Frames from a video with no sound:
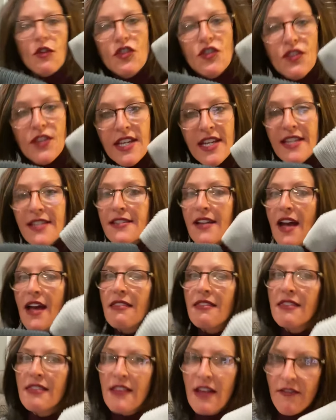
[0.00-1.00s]
you these. I
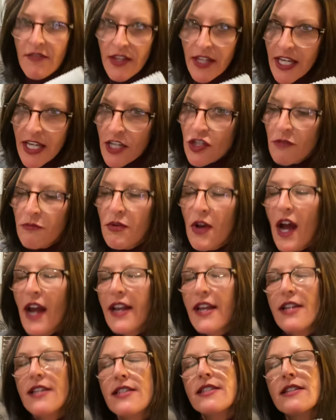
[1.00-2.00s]
love the kitchen
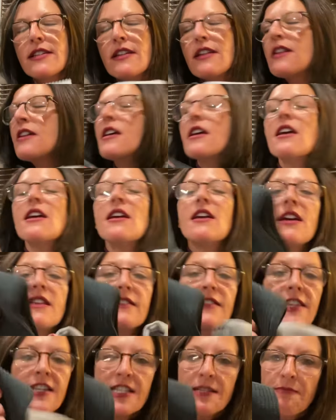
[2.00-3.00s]
products.
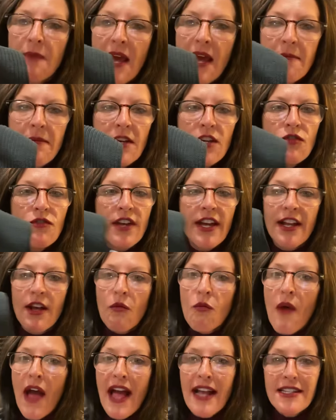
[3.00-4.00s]
This baby, you get it
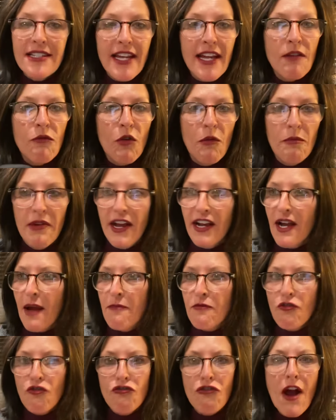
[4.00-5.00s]
wet, it will pick up
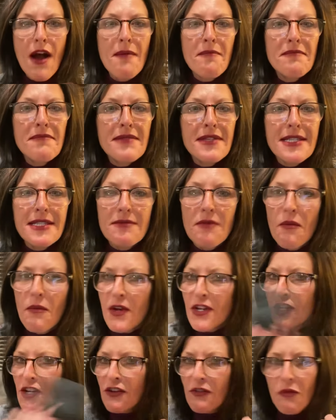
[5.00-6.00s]
crumbs when
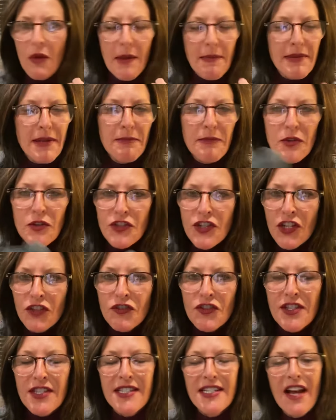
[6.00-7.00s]
you're wiping up your
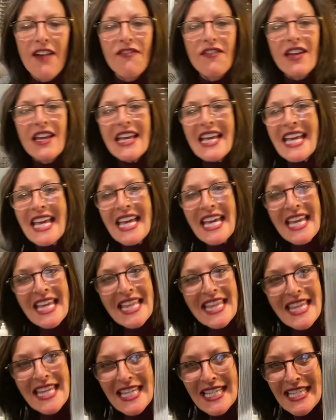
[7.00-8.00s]
children's stuff.
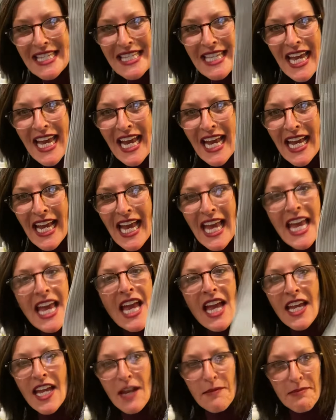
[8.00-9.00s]
This thing
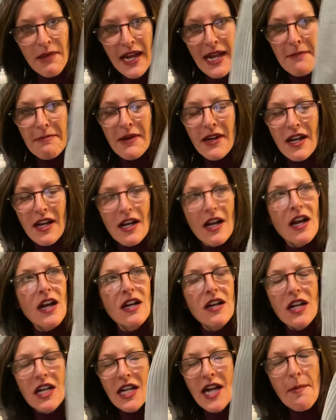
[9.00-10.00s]
can pick up a
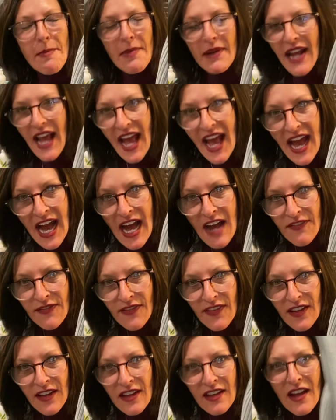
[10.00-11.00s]
1.5 cups,
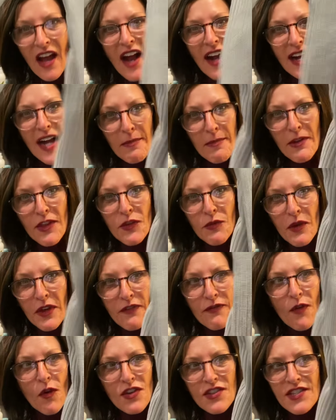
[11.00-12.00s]
a 1
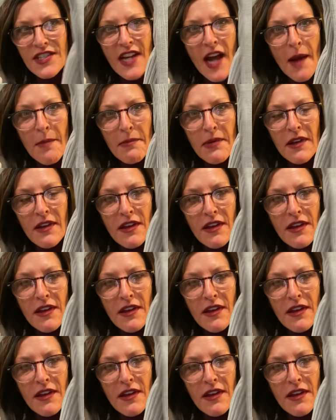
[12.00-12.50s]
3/4 cups